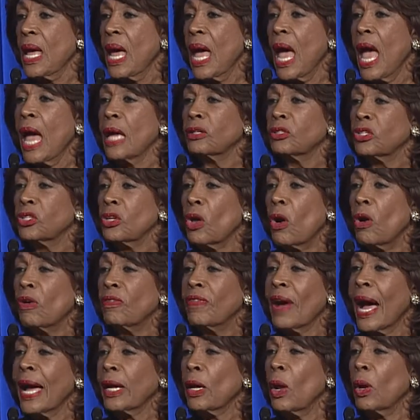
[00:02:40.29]
And so
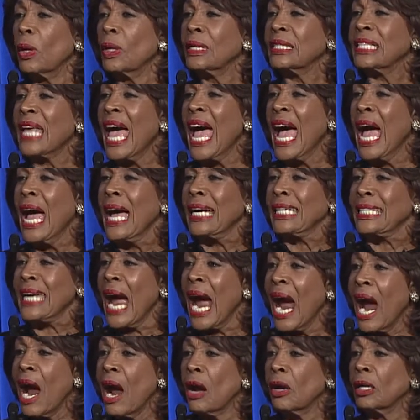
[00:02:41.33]
Viola's
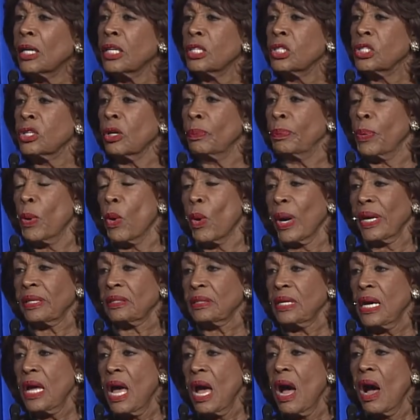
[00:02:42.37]
tireless support
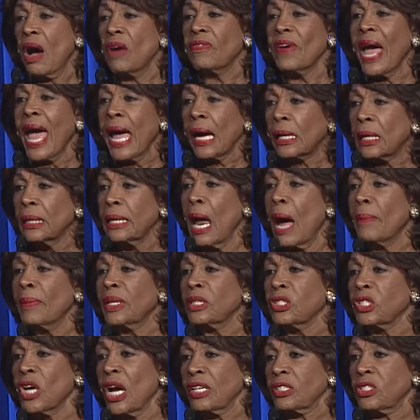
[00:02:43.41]
of economic
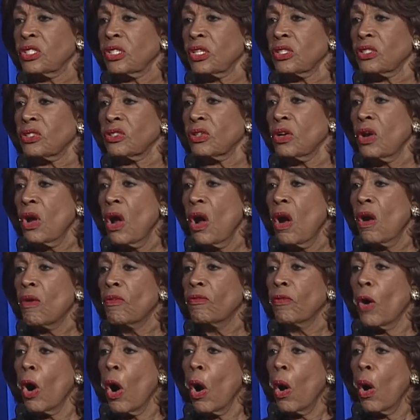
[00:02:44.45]
justice
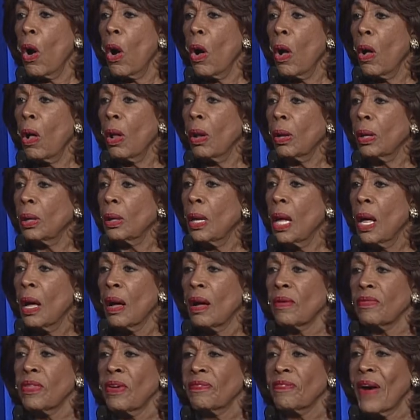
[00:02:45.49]
for all
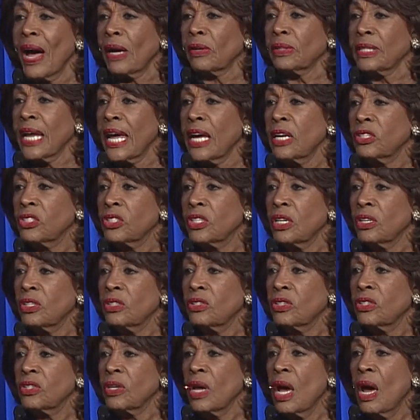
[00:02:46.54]
of the
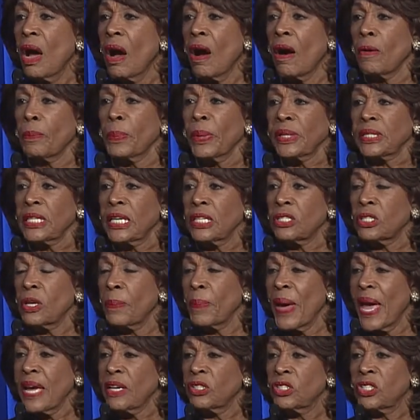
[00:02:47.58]
foundations of
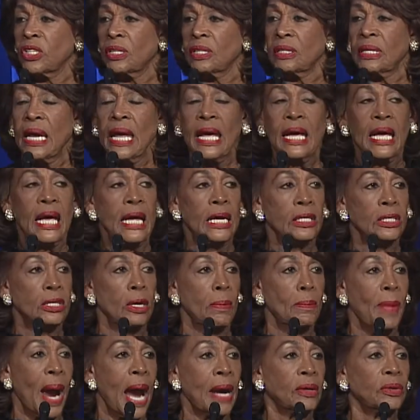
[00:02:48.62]
participation in
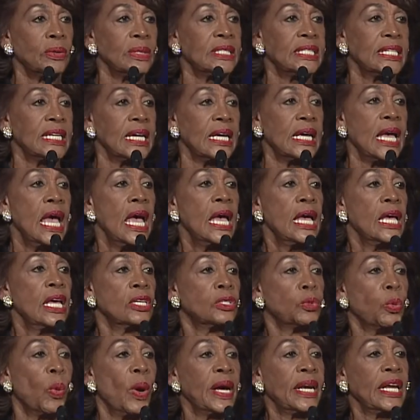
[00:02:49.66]
democracy is
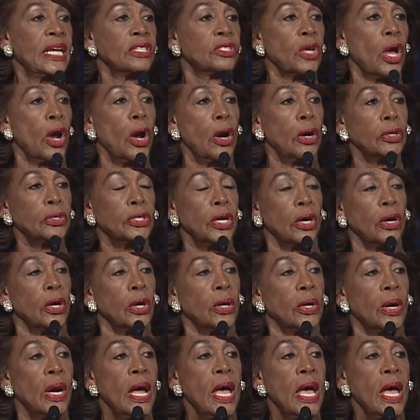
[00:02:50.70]
what has earned her